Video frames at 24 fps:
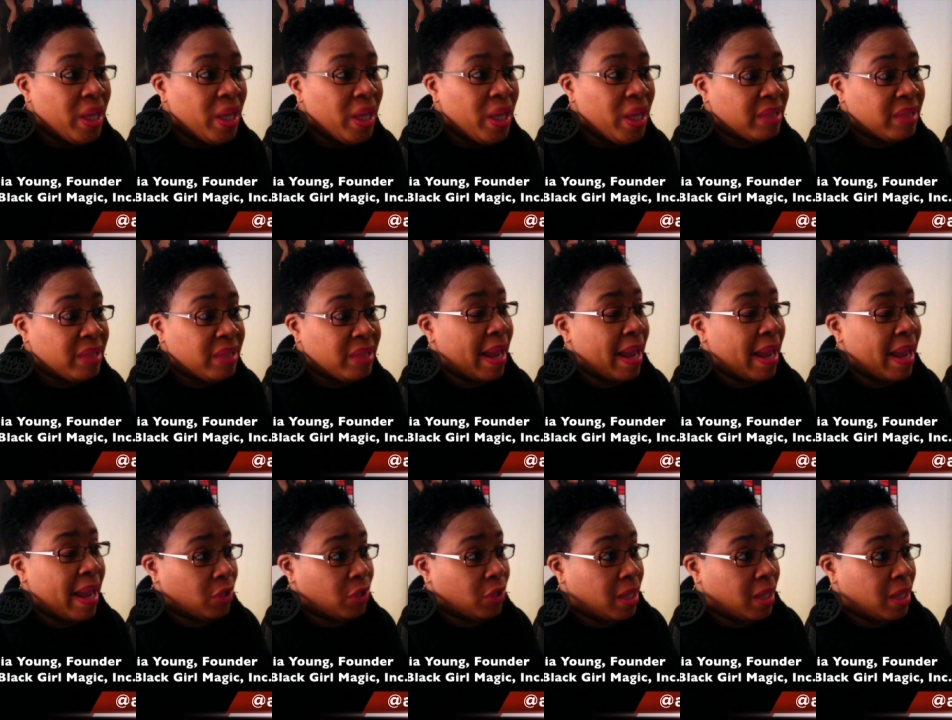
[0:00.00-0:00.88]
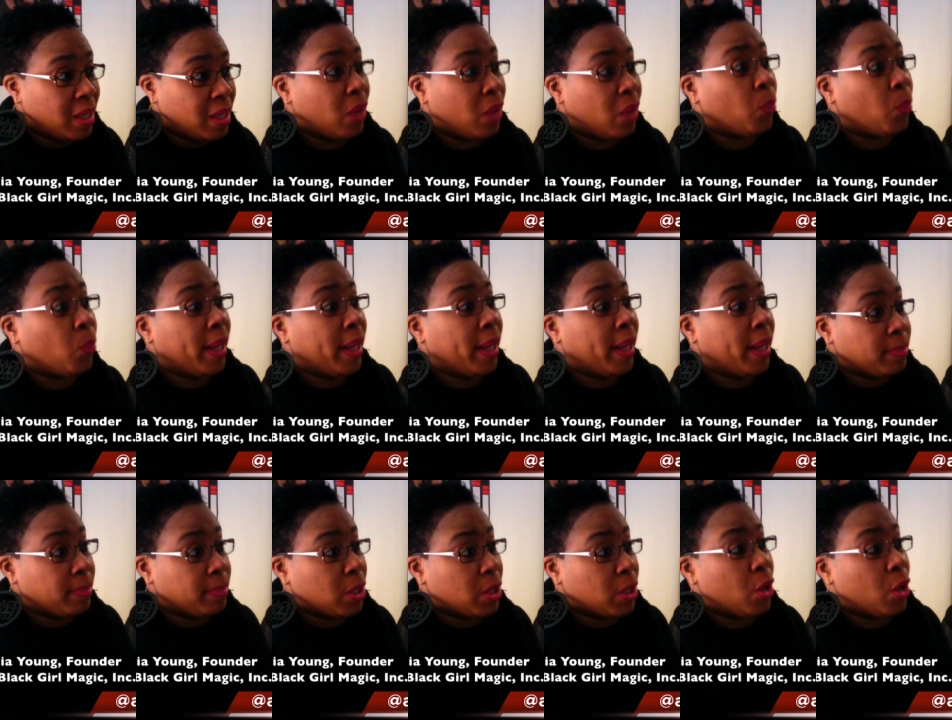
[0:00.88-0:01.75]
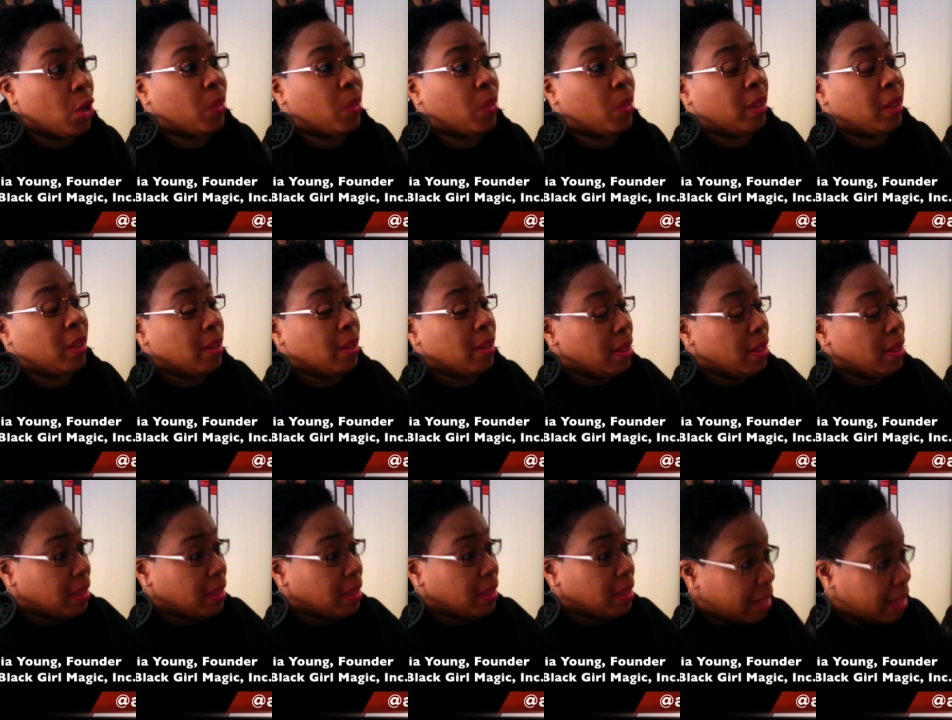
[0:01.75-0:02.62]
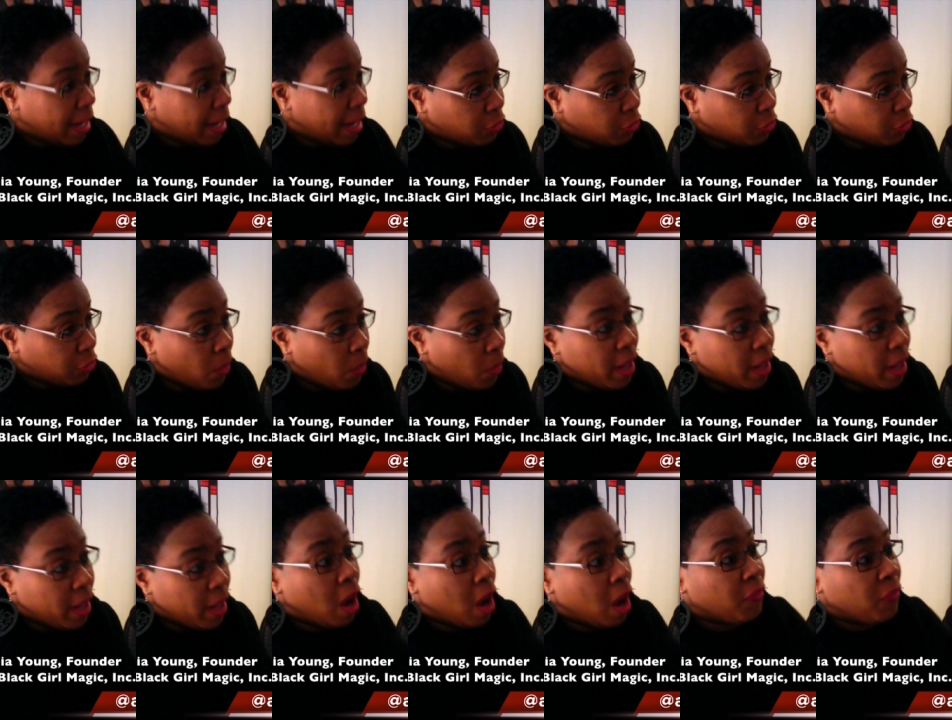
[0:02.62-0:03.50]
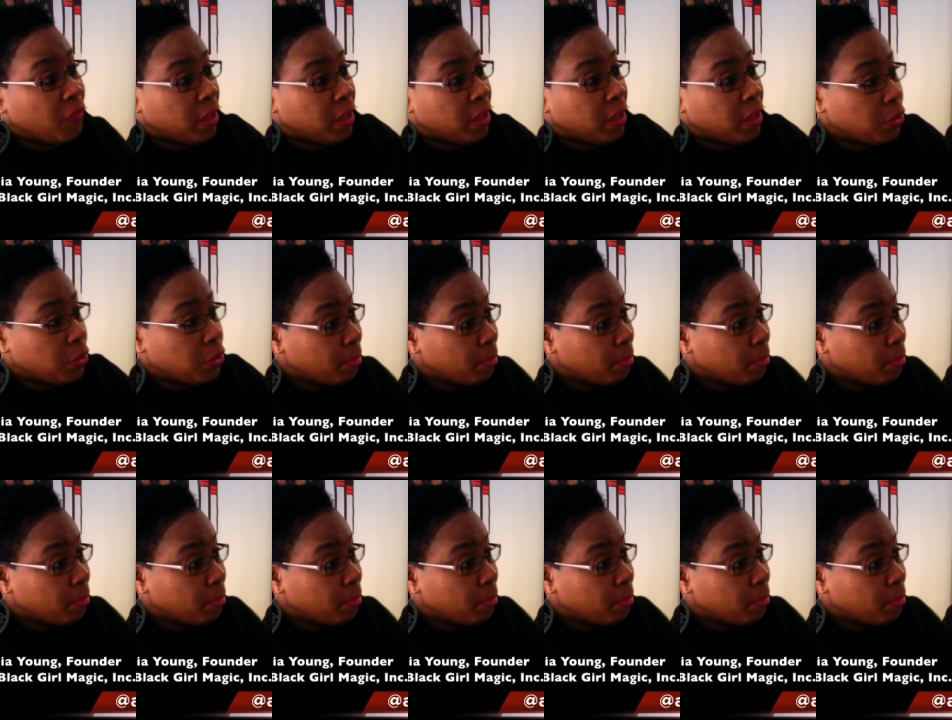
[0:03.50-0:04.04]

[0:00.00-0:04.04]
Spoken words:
weave snatching, as they ran up to her and snatched her wig off in a